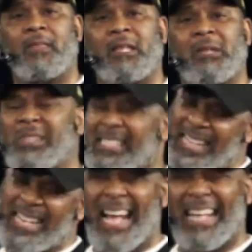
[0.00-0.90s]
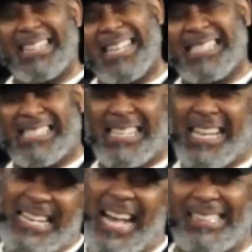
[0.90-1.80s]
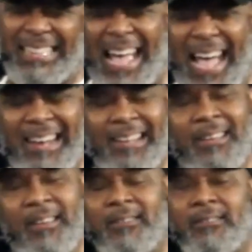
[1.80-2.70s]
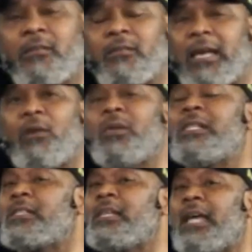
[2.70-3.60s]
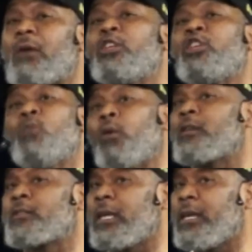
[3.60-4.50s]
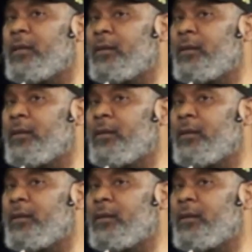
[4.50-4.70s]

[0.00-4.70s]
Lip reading: Well, she not this and he not that. Okay, we see that. What do you want to see?